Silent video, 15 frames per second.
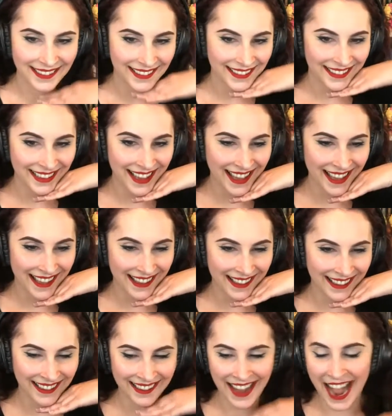
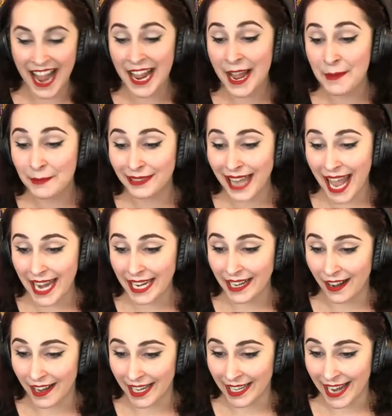Yay, I am planning
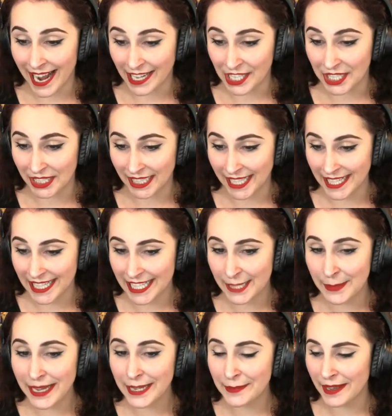on it actually. Let's
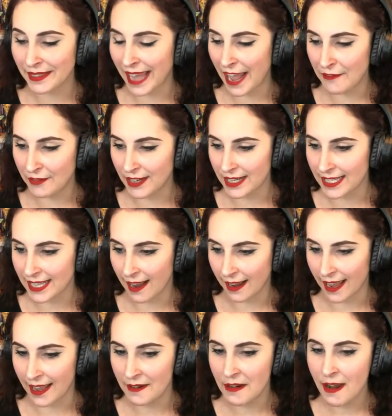speak about that for a
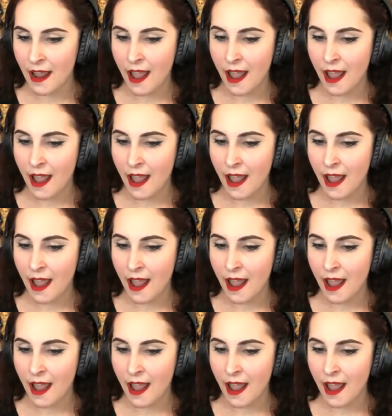second.